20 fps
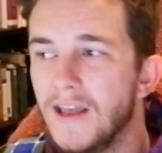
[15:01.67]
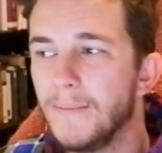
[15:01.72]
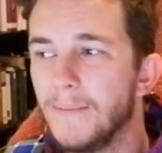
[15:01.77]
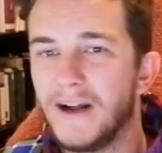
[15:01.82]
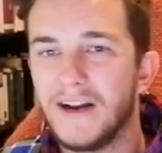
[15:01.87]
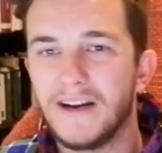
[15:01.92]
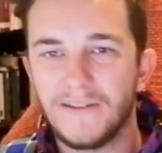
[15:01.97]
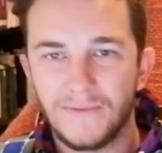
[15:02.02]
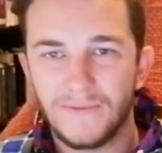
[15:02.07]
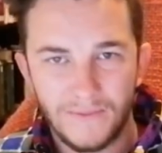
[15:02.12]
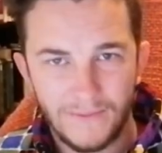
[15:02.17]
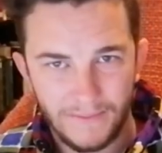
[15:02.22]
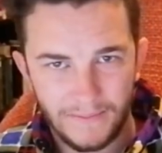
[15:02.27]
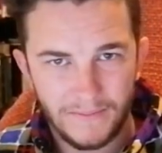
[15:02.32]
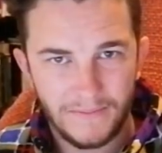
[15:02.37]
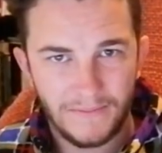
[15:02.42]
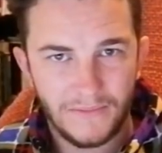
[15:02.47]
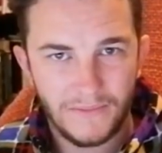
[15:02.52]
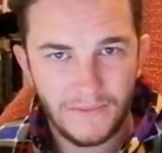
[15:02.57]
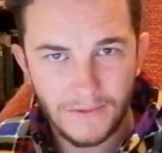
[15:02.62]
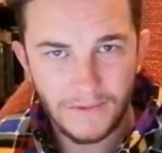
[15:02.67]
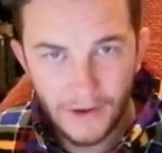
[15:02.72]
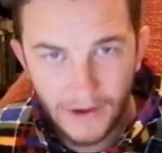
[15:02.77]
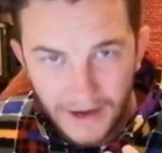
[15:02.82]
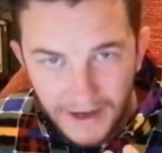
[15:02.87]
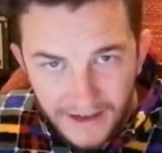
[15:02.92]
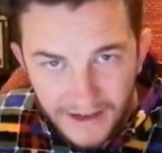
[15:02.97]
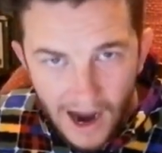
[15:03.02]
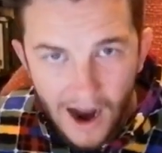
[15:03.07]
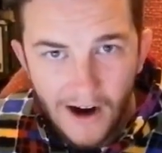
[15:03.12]
but
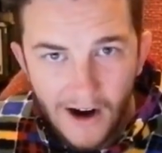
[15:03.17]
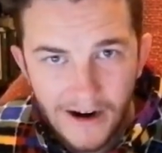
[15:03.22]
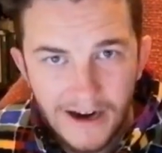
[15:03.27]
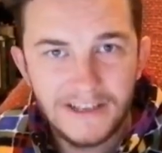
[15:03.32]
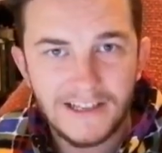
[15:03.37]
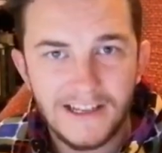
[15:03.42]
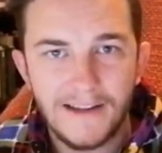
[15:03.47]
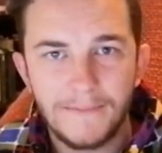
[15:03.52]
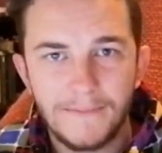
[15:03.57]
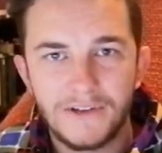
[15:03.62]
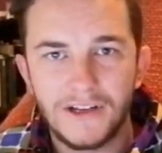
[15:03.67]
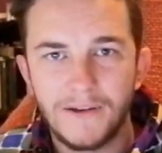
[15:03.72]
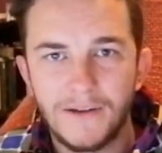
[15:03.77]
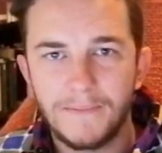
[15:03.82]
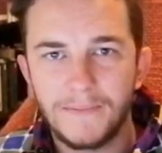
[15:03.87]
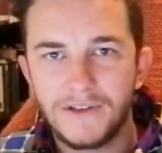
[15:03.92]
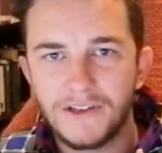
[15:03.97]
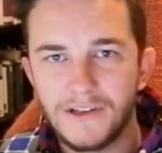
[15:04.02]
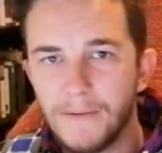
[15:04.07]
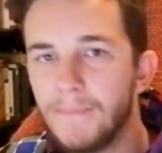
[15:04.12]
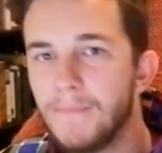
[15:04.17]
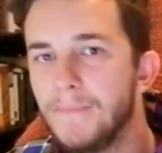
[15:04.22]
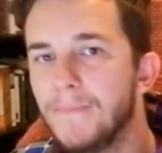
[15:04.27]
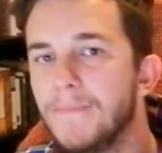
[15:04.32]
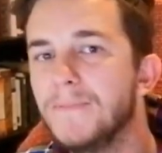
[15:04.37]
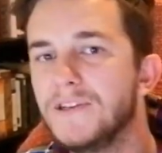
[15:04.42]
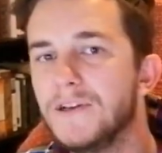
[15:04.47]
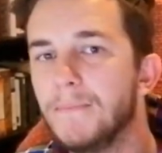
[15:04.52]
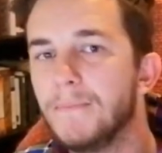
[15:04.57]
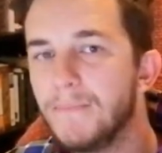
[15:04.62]
encourage them to
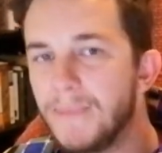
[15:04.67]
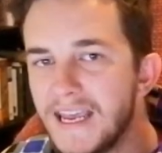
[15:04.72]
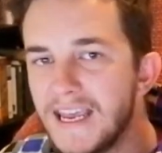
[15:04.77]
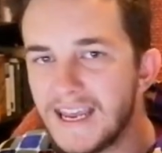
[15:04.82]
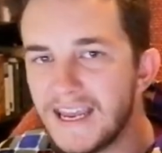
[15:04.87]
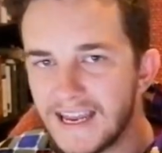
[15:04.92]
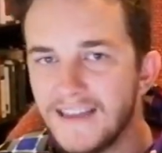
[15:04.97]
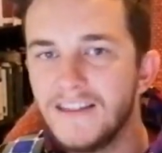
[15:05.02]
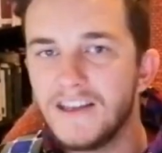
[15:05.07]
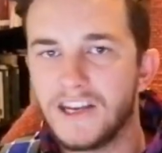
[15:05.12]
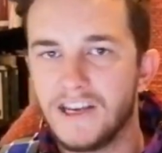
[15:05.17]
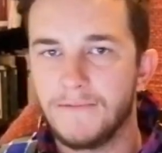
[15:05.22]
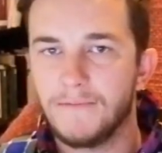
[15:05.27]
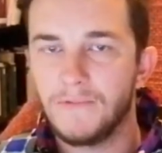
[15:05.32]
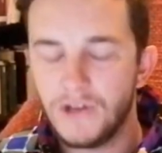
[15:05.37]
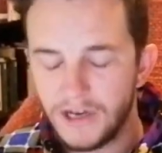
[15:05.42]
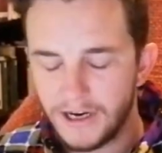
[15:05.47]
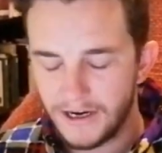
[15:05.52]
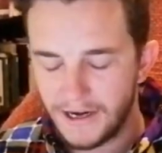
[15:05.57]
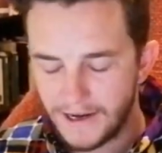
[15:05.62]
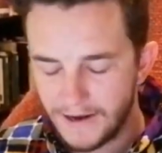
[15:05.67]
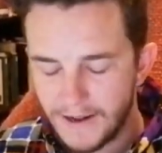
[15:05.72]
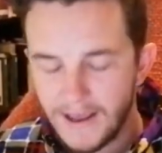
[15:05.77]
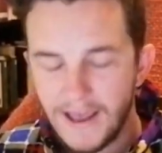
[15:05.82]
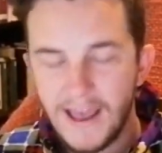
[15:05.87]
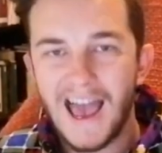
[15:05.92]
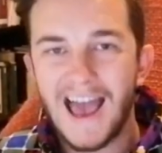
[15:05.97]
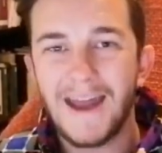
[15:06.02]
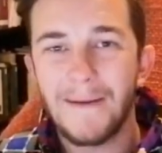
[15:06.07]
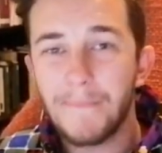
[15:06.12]
to be in the community
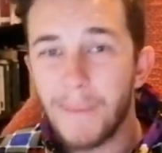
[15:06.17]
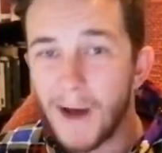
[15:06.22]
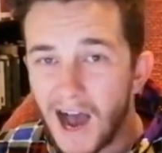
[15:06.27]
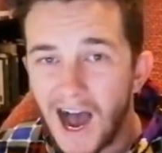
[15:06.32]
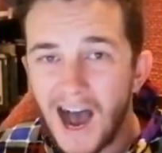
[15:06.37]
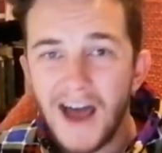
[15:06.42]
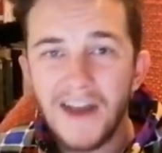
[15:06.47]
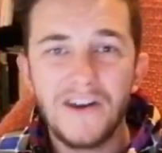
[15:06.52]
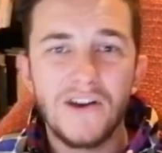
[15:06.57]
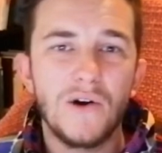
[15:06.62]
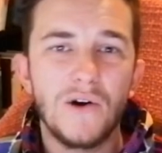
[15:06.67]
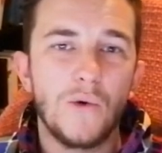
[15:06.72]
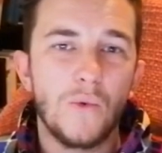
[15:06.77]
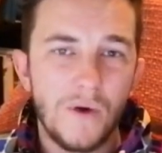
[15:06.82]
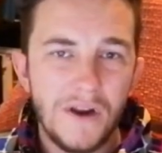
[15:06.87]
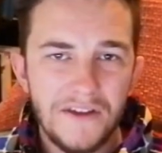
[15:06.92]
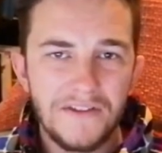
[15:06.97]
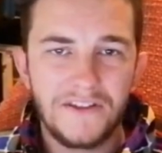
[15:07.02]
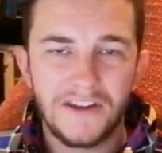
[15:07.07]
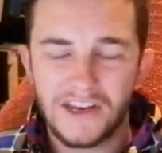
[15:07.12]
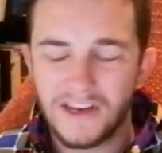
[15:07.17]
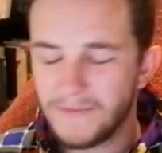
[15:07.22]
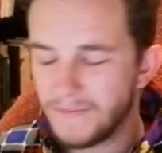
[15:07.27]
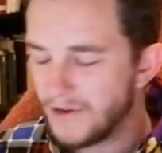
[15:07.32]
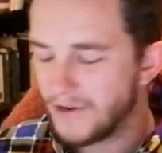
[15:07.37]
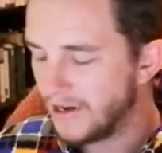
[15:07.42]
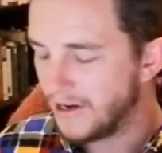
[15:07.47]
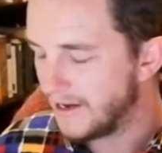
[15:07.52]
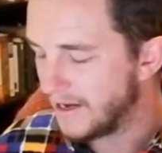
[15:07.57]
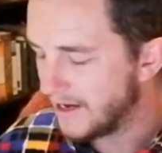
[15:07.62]
and partner with the
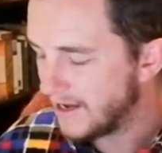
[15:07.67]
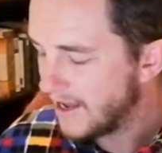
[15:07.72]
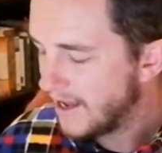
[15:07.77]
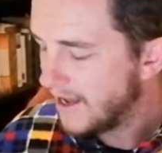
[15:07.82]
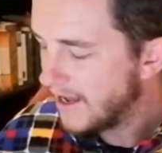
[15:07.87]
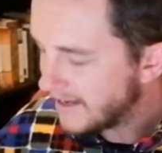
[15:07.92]
community.